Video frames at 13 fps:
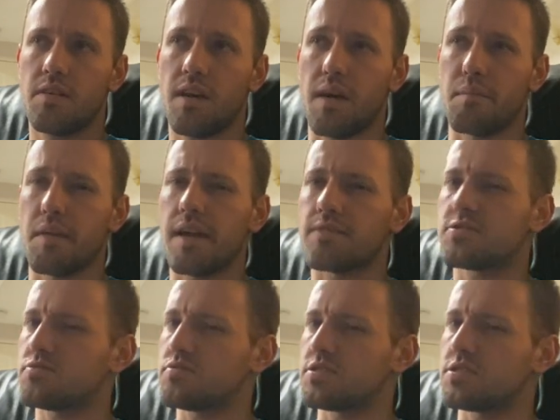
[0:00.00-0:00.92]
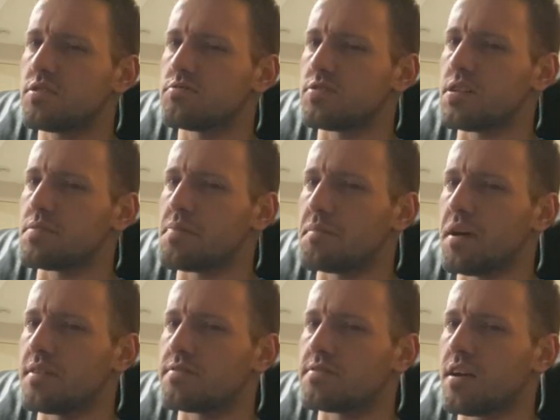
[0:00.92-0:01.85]
I may have switched those up. I'm
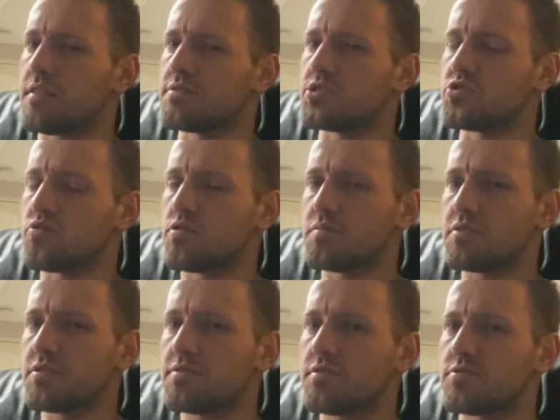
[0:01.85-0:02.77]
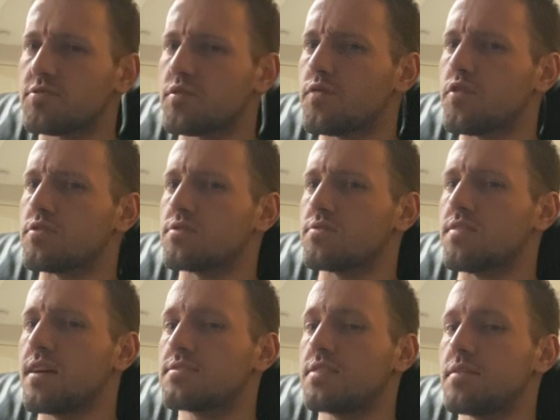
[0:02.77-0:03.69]
not entirely sure, but those are their first and
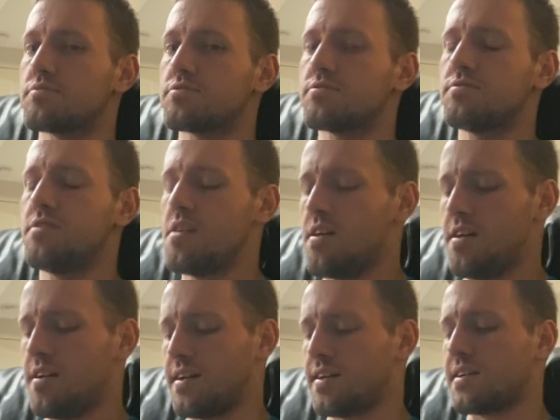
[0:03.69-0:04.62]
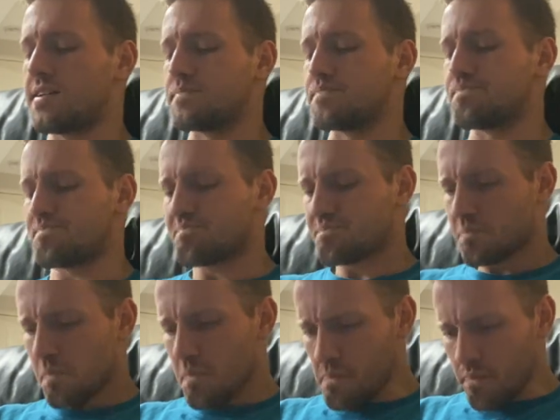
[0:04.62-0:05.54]
last names. And
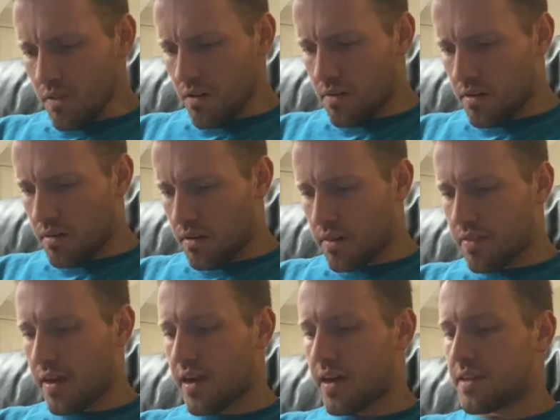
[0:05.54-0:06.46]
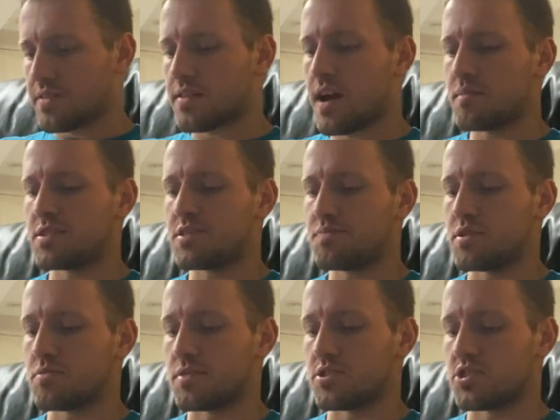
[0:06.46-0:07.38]
then Tommy
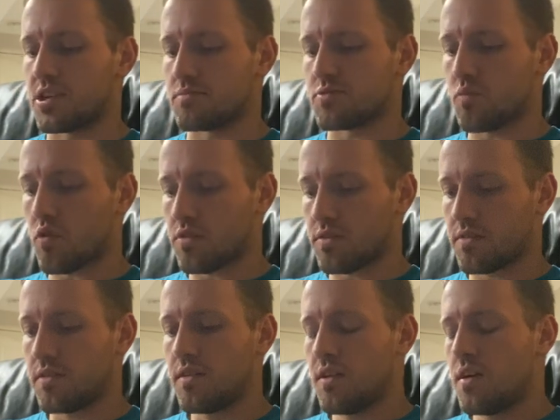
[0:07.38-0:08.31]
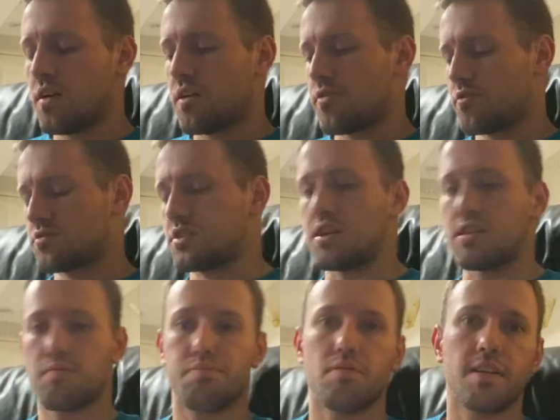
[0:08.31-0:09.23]
Spielman, James Morton.
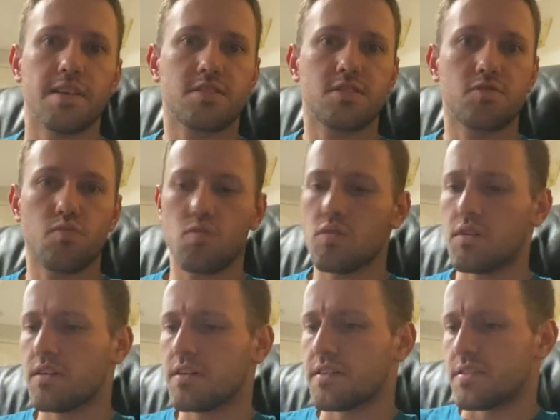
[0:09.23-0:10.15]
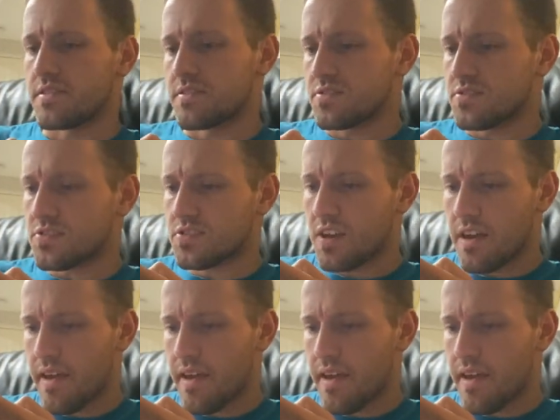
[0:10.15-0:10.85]
13th place was